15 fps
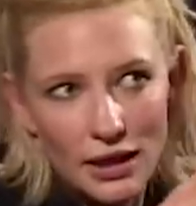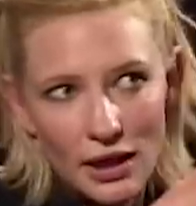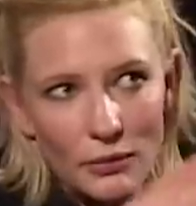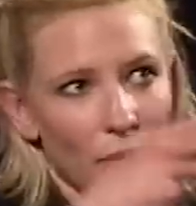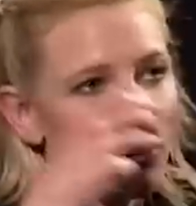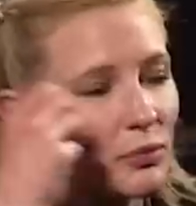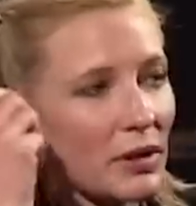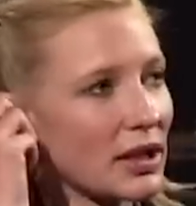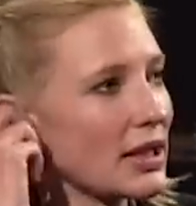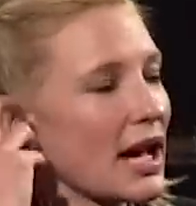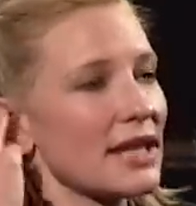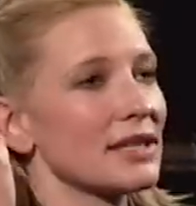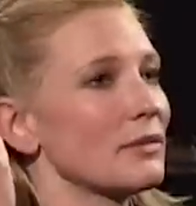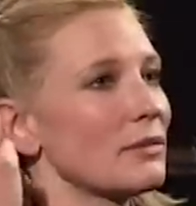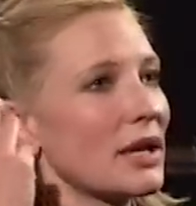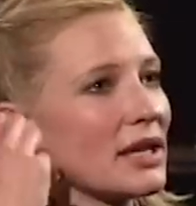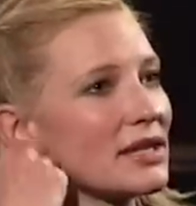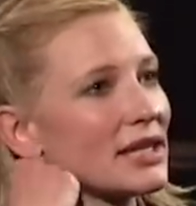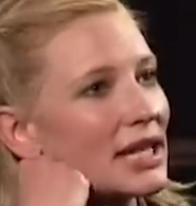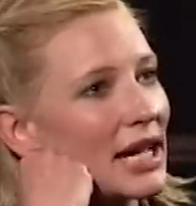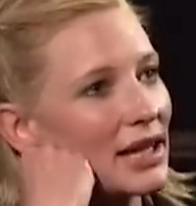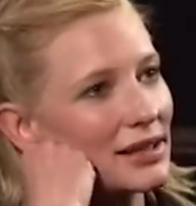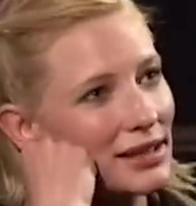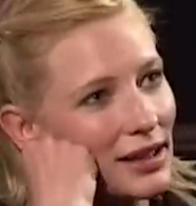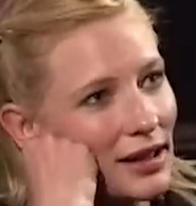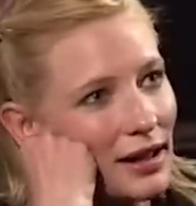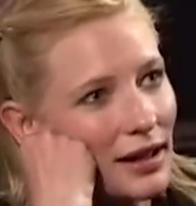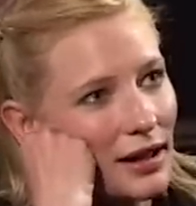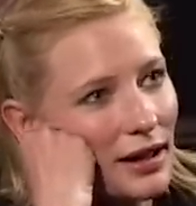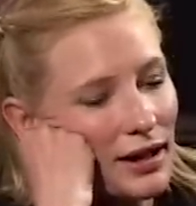then I would, but it hasn't been to date.
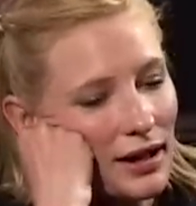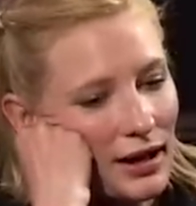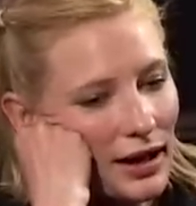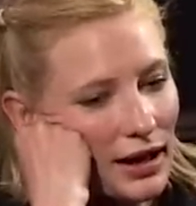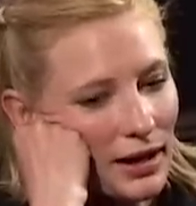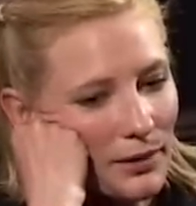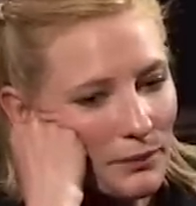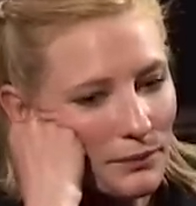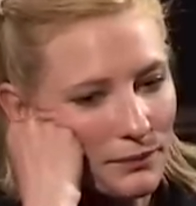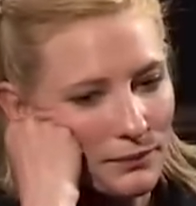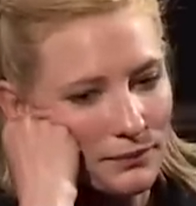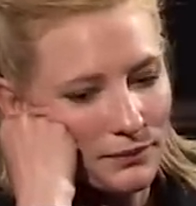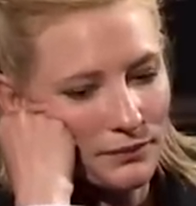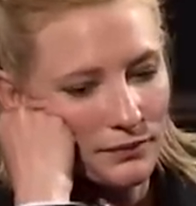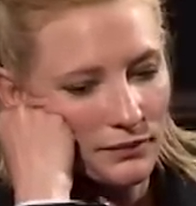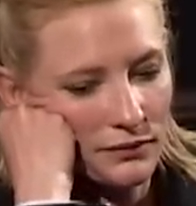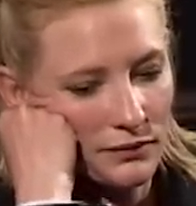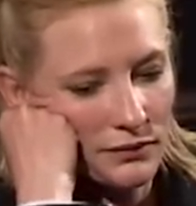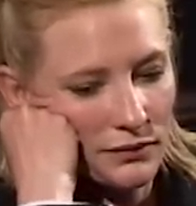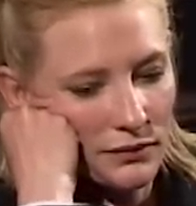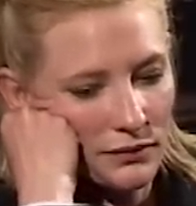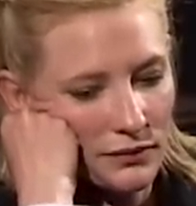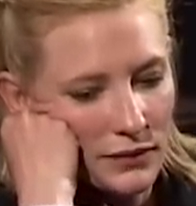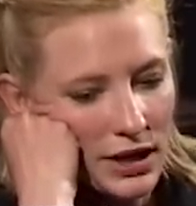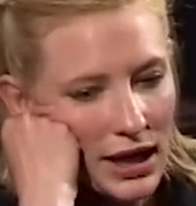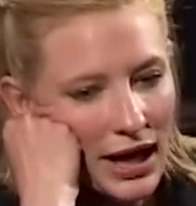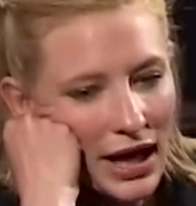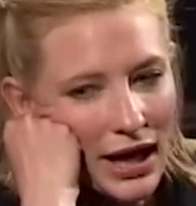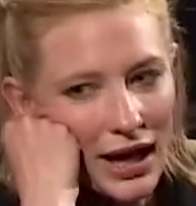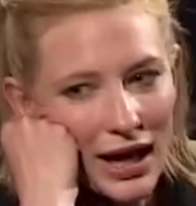Um,
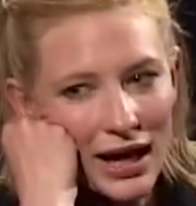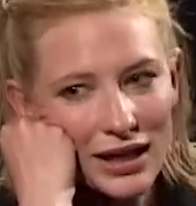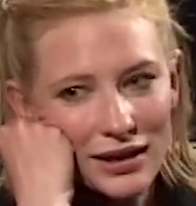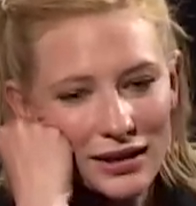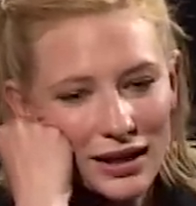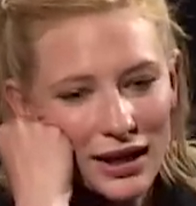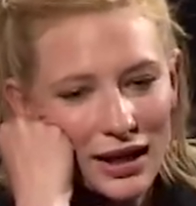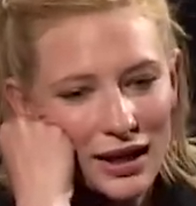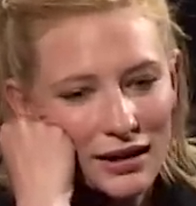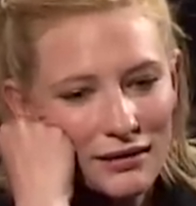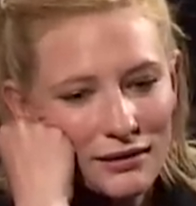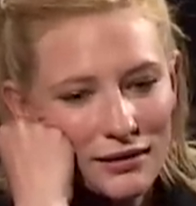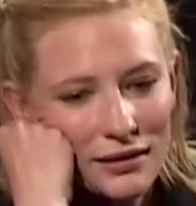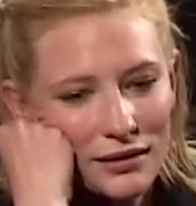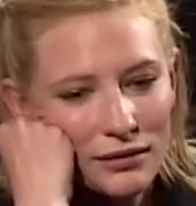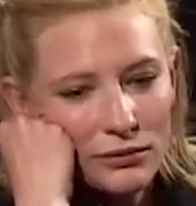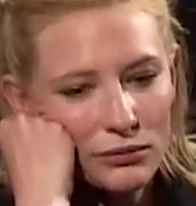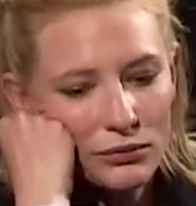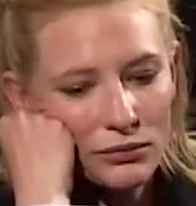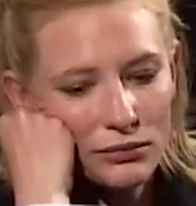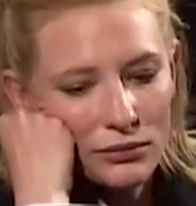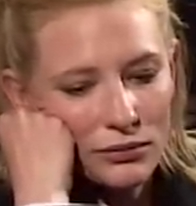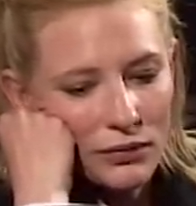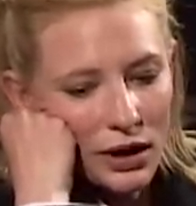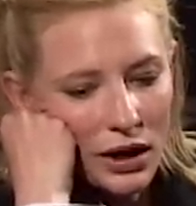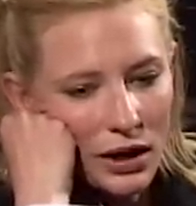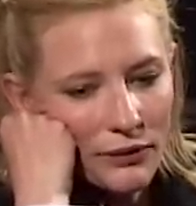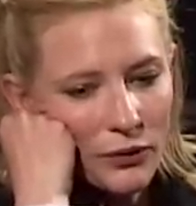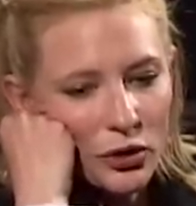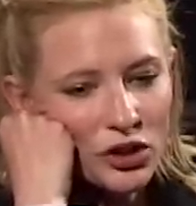and
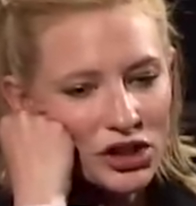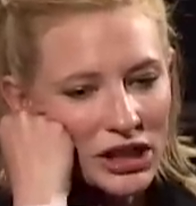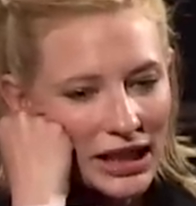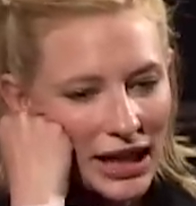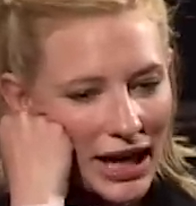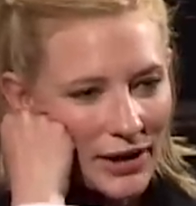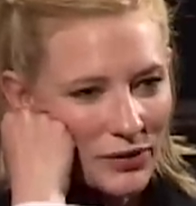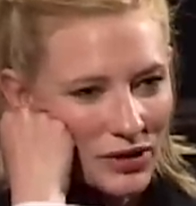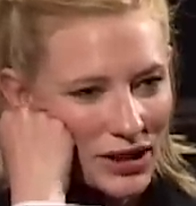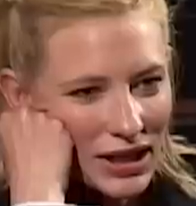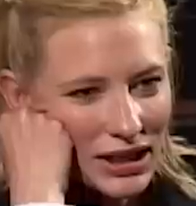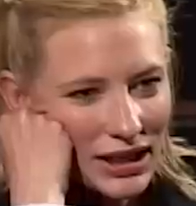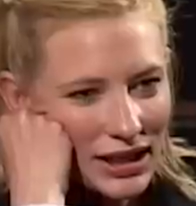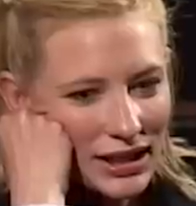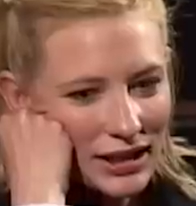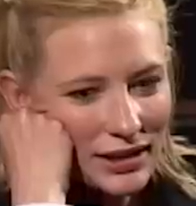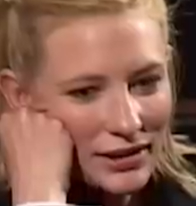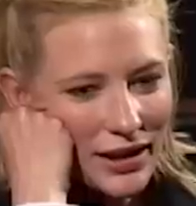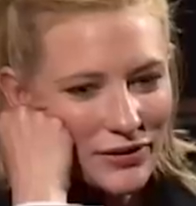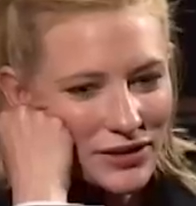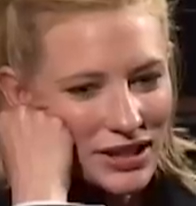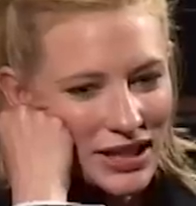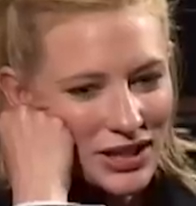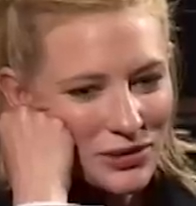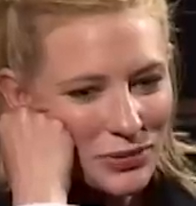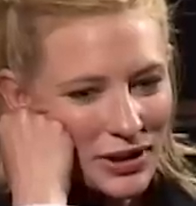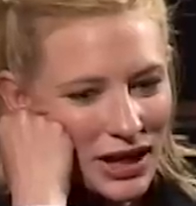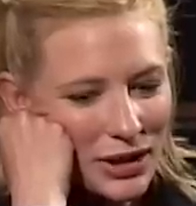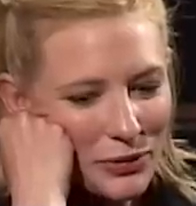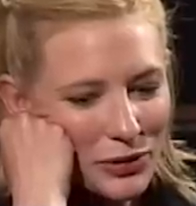fortunately, I haven't done any love scenes
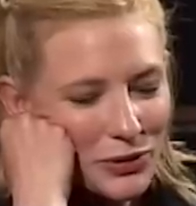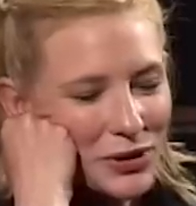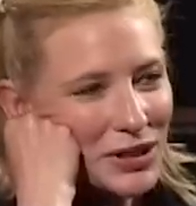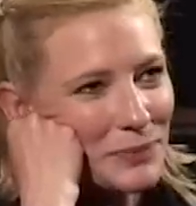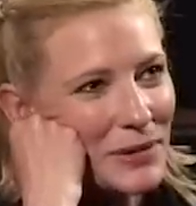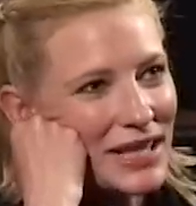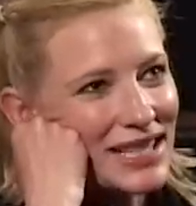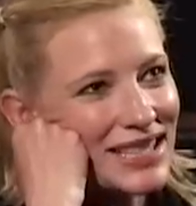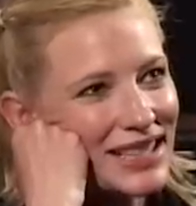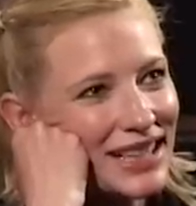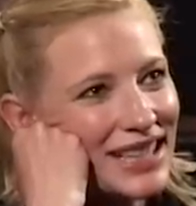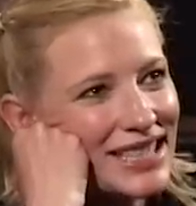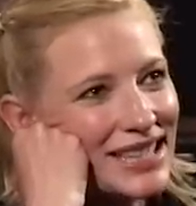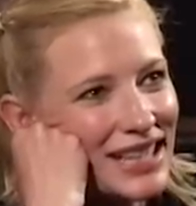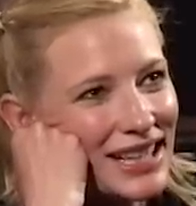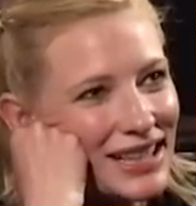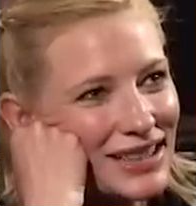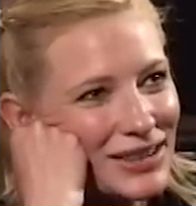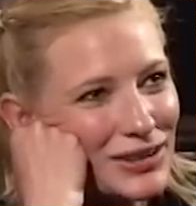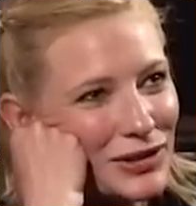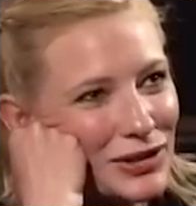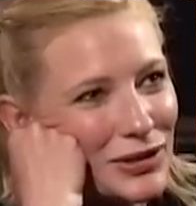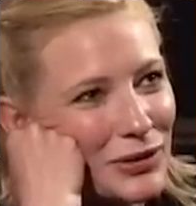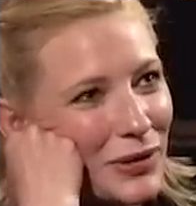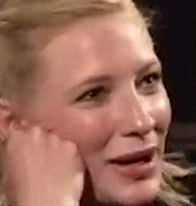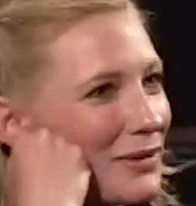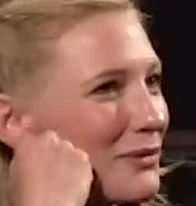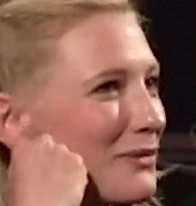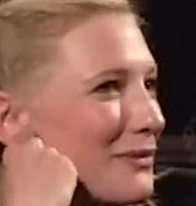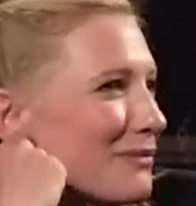with anyone who's been sleazy, so it's
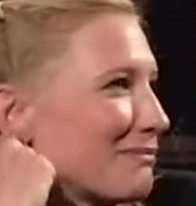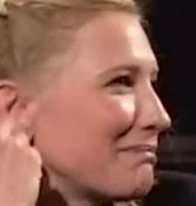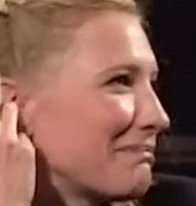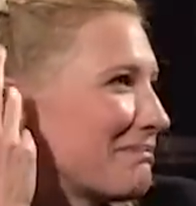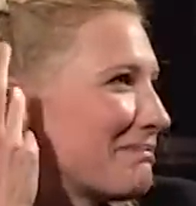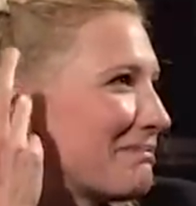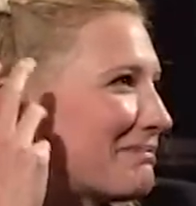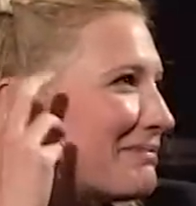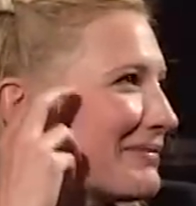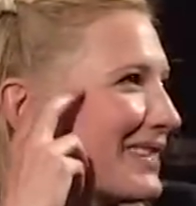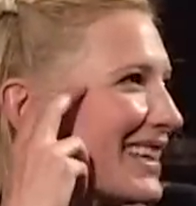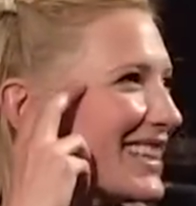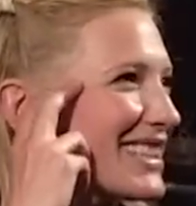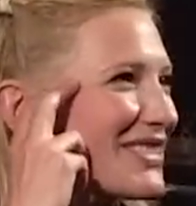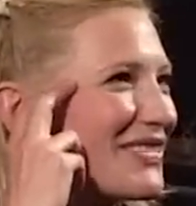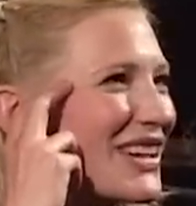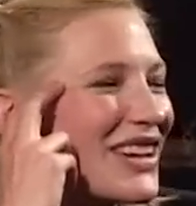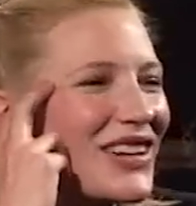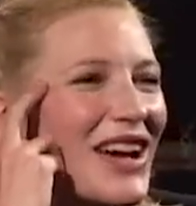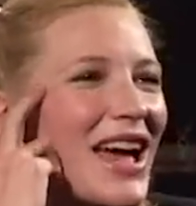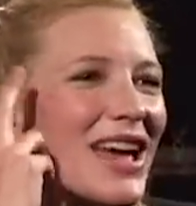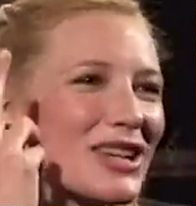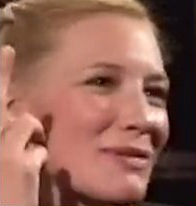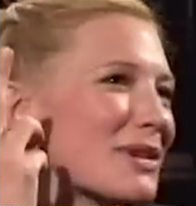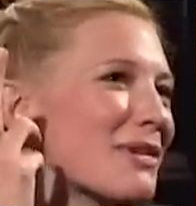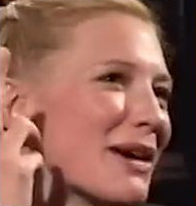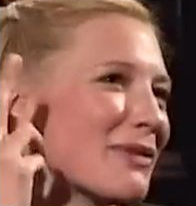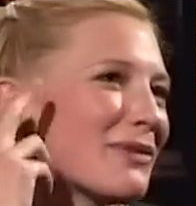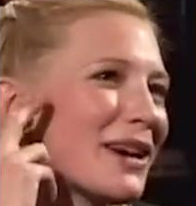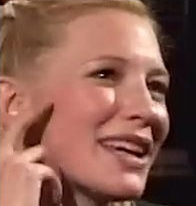quite, it's been, it's been
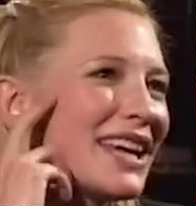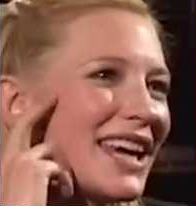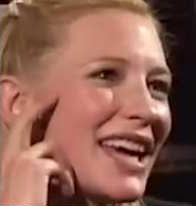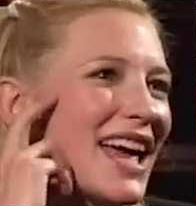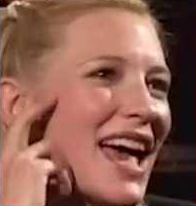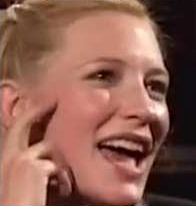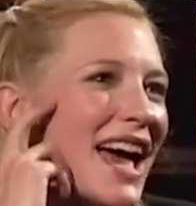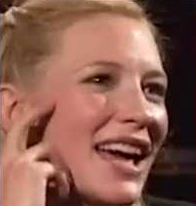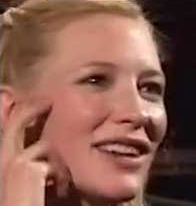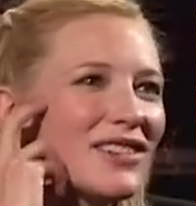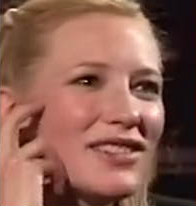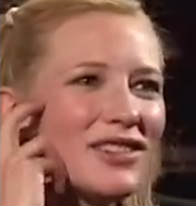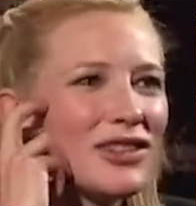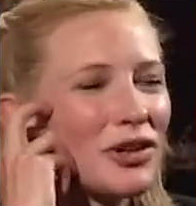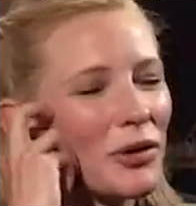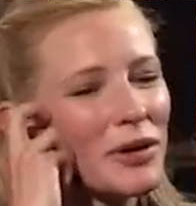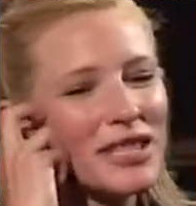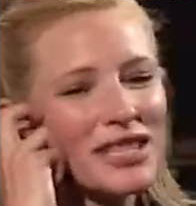quite funny. And, you know,